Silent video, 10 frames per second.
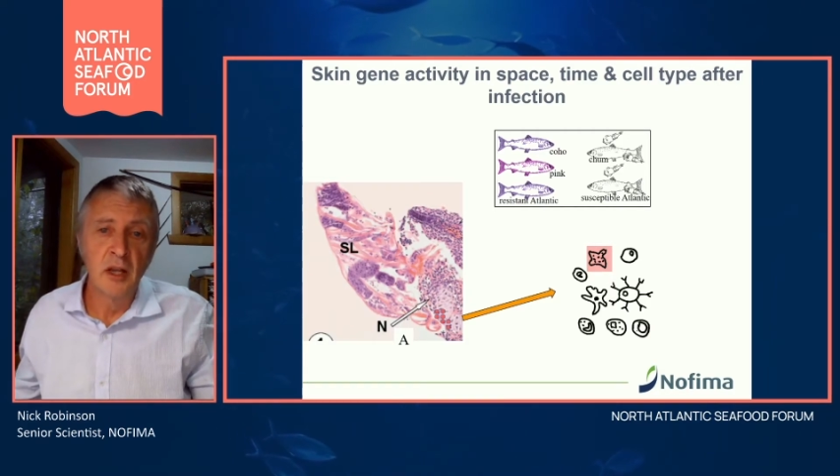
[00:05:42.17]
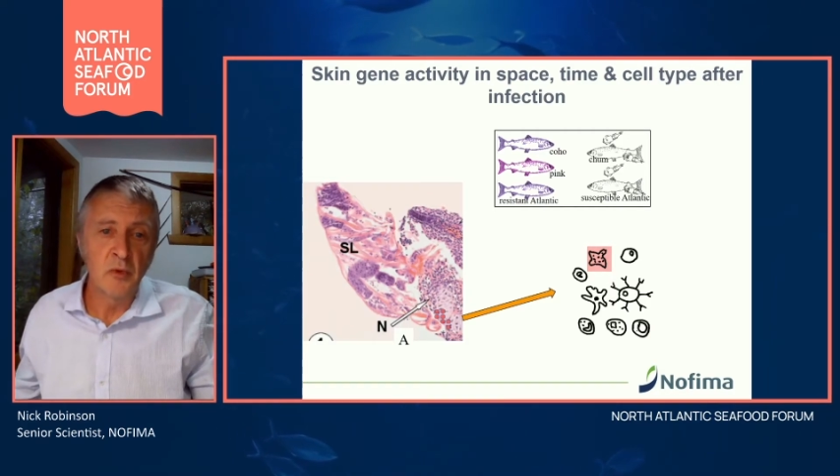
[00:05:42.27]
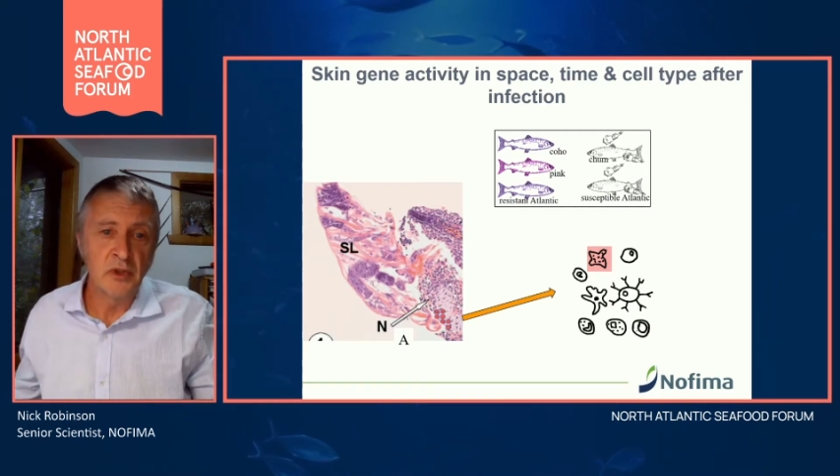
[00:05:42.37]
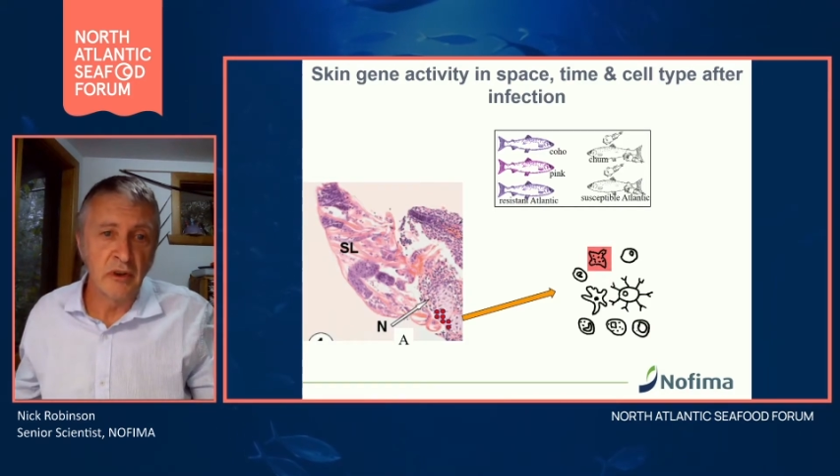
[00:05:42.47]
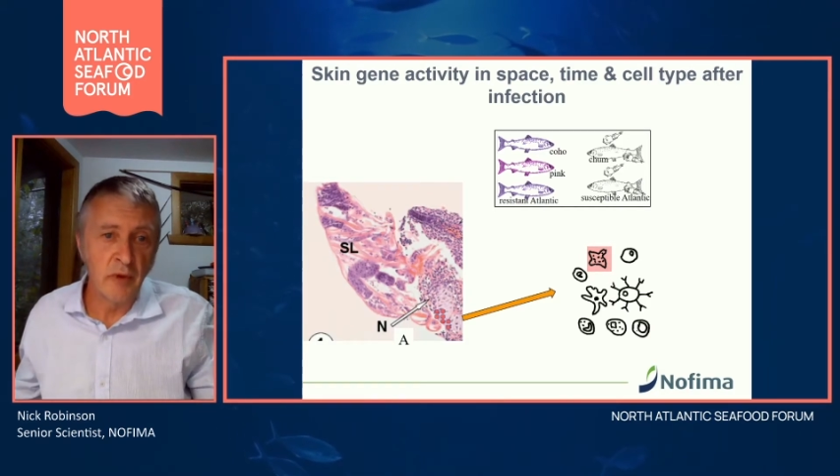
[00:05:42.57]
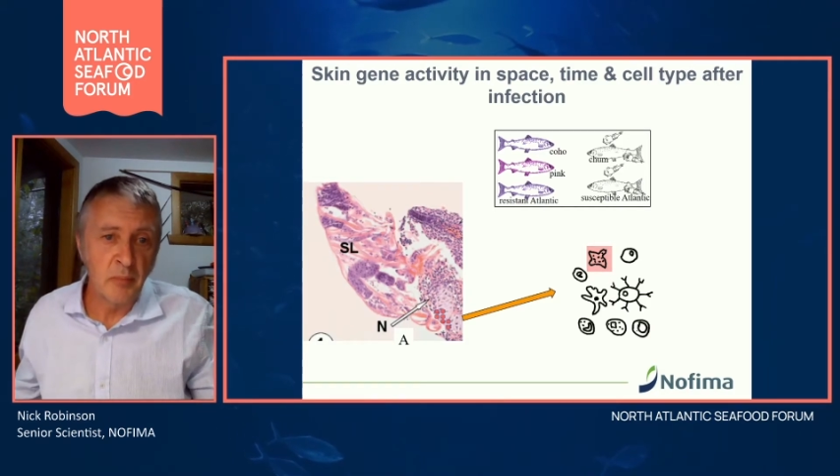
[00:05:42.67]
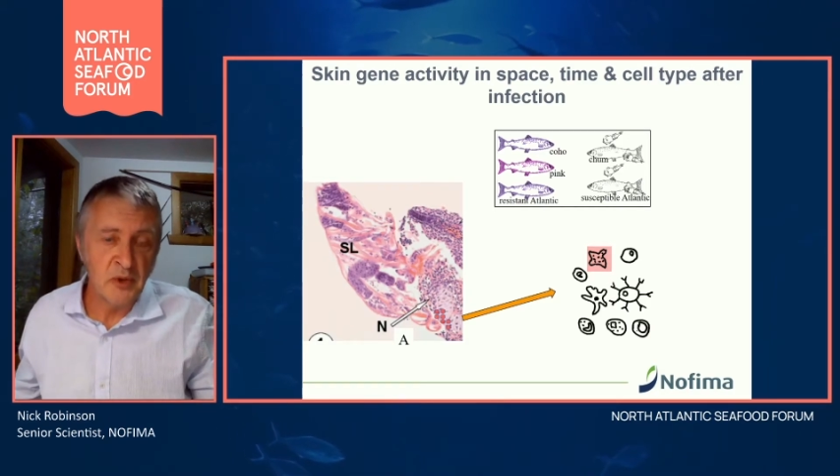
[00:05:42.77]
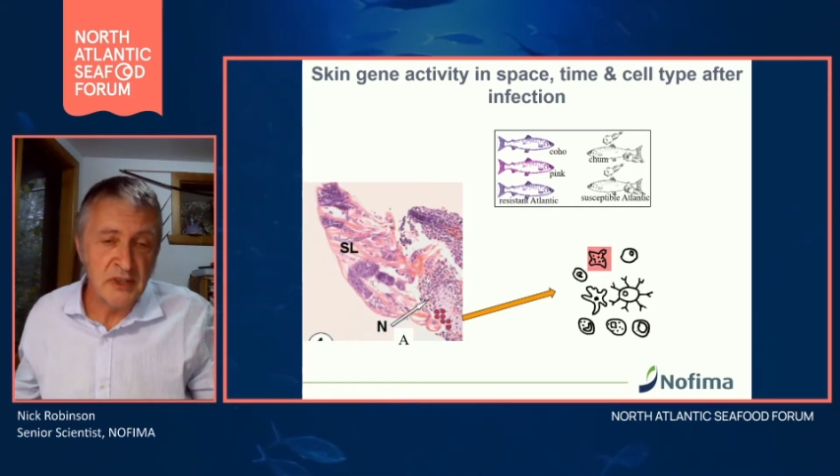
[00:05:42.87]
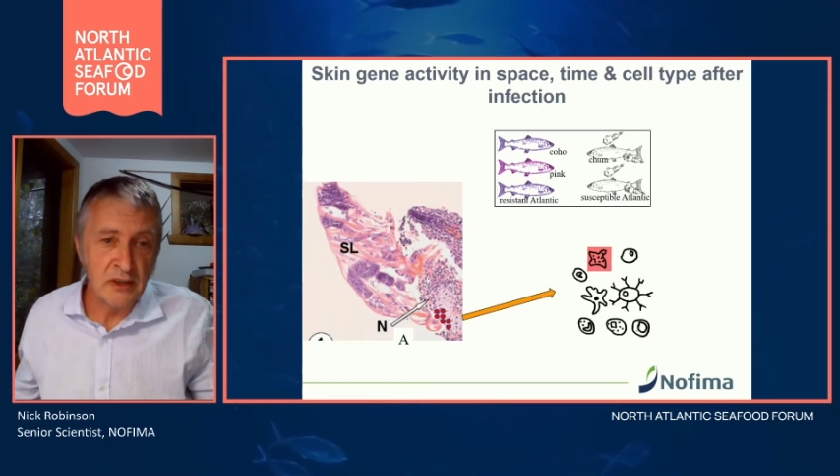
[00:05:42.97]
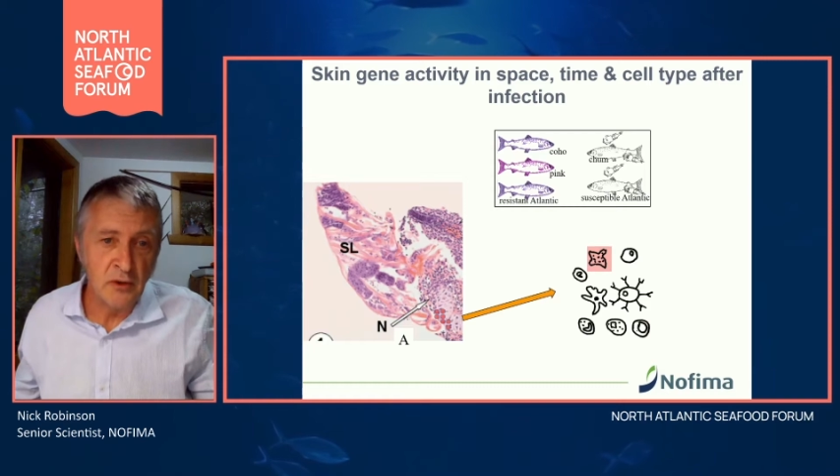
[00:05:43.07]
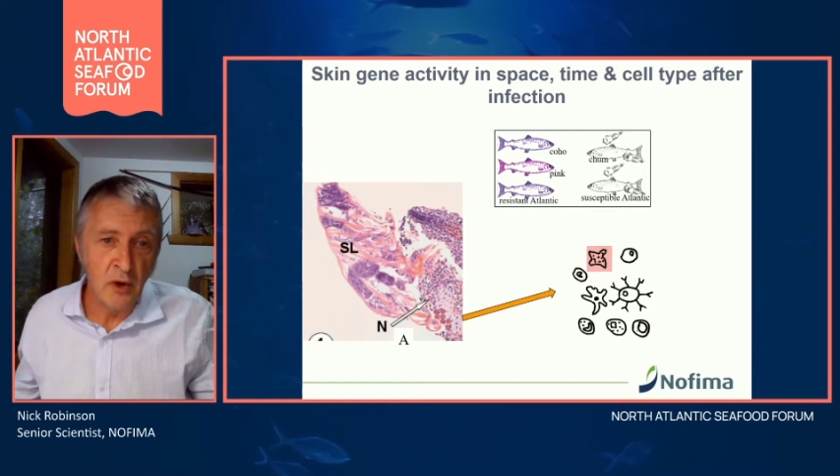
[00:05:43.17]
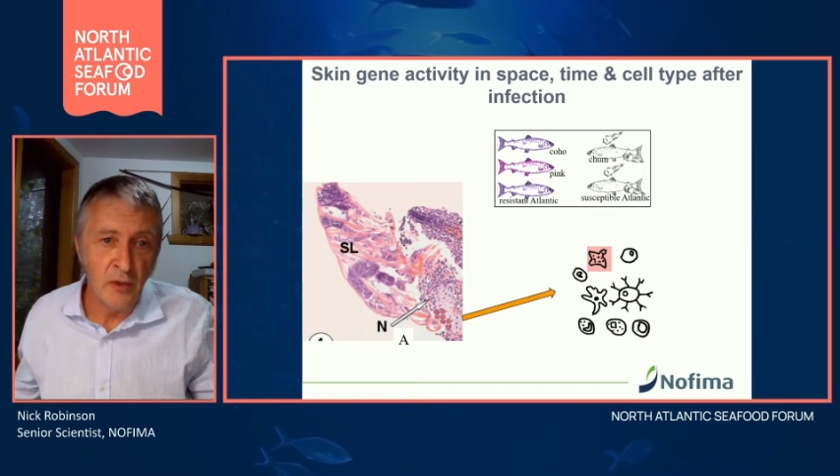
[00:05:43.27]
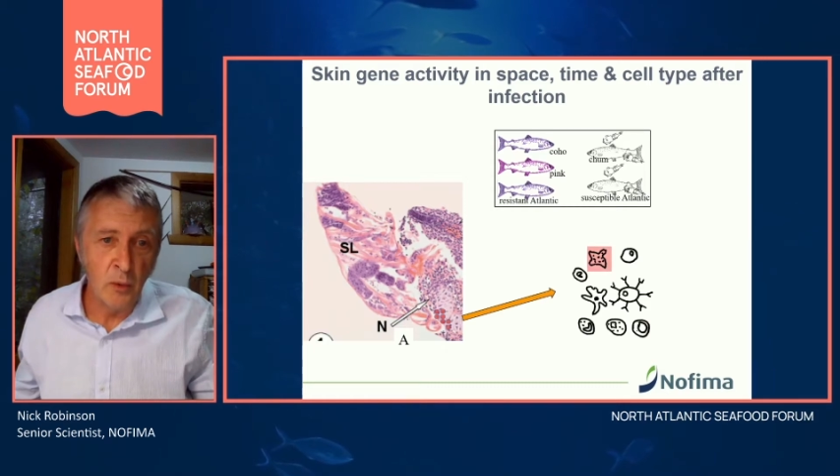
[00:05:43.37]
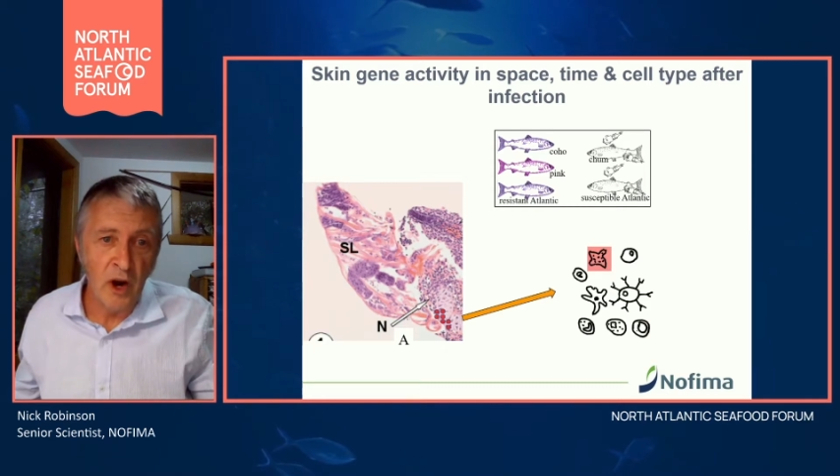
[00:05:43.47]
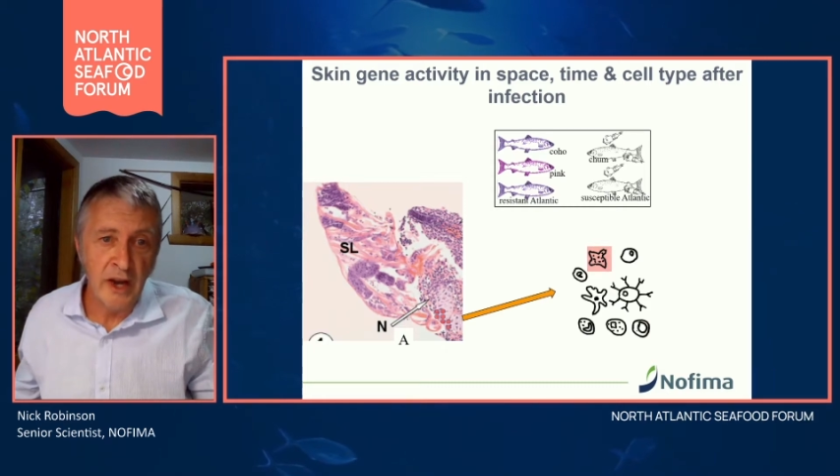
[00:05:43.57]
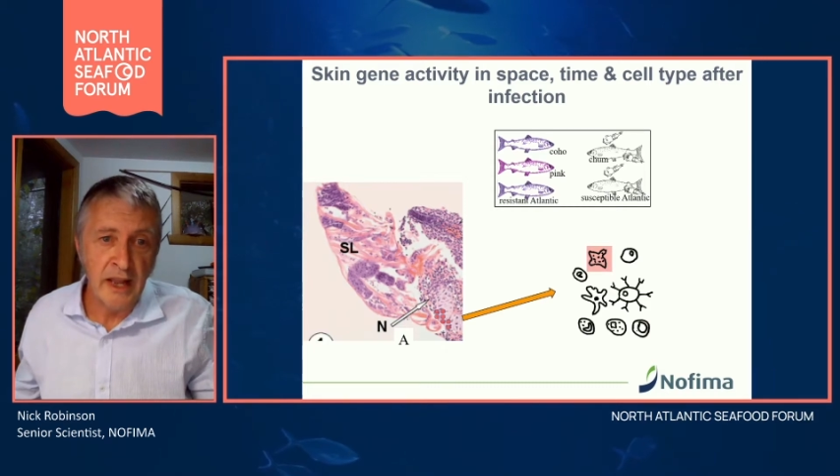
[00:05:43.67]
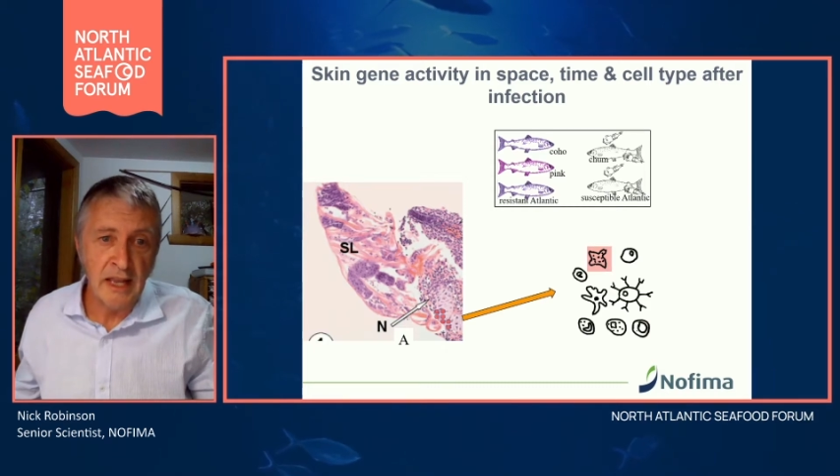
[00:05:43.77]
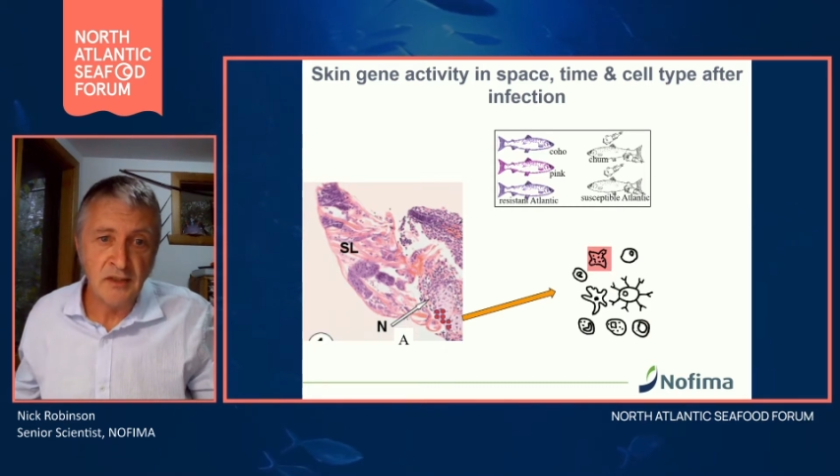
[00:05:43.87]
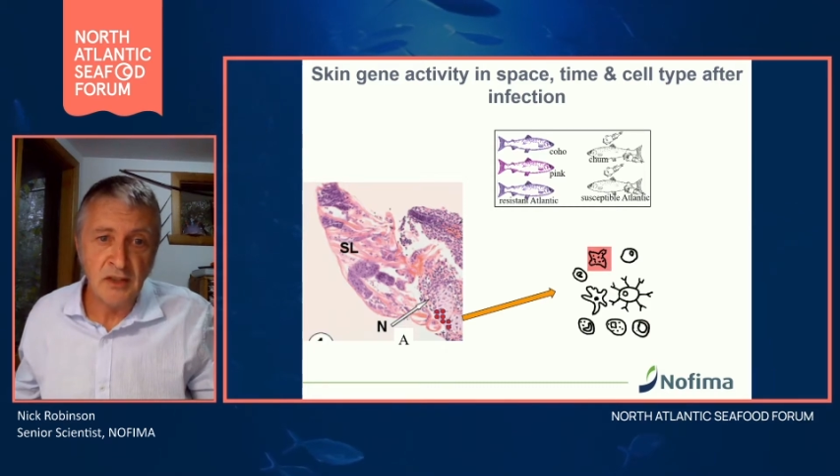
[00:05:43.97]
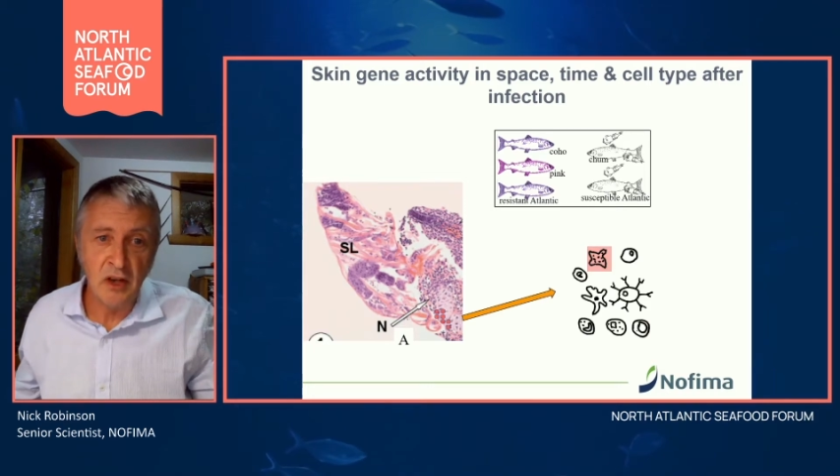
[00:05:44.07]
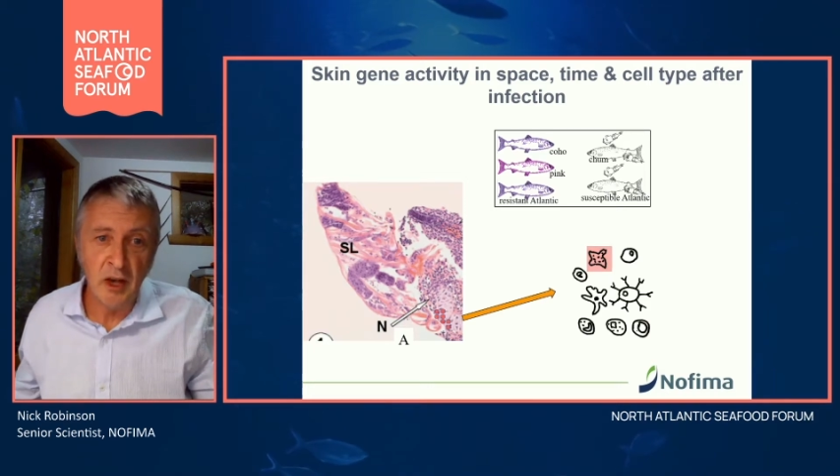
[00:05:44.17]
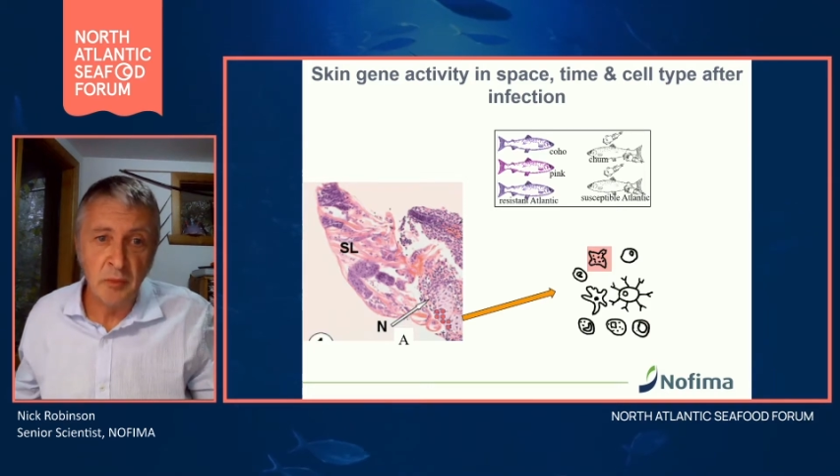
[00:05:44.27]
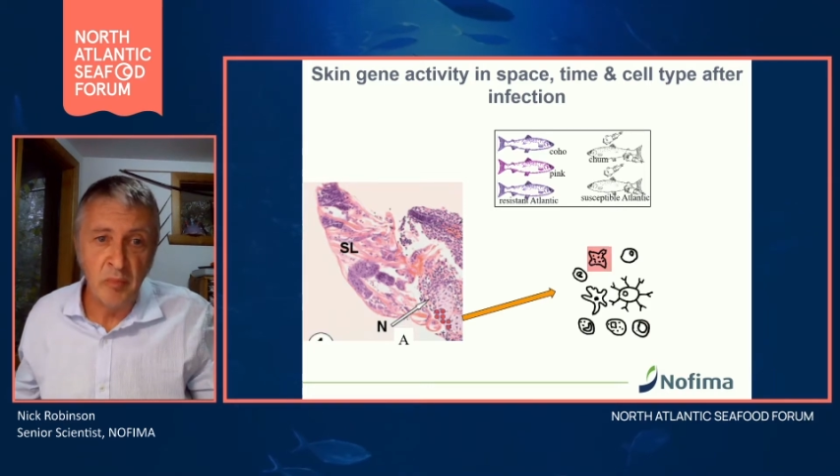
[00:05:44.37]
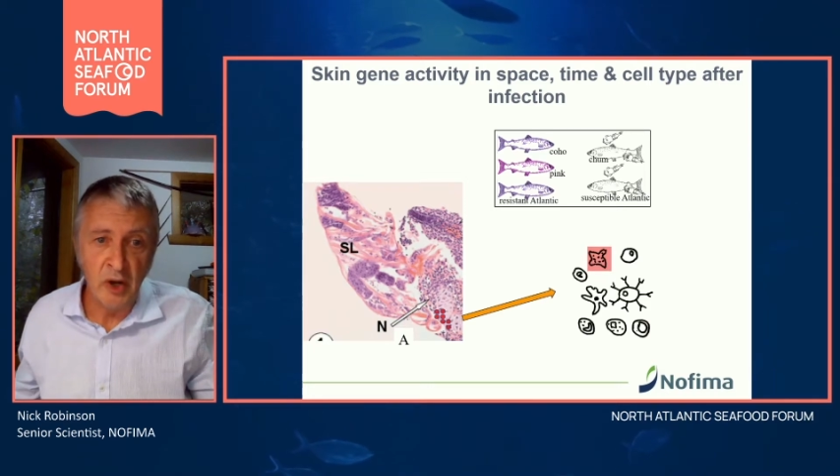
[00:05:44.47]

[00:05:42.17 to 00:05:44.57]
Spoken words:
which are represented on the right-hand side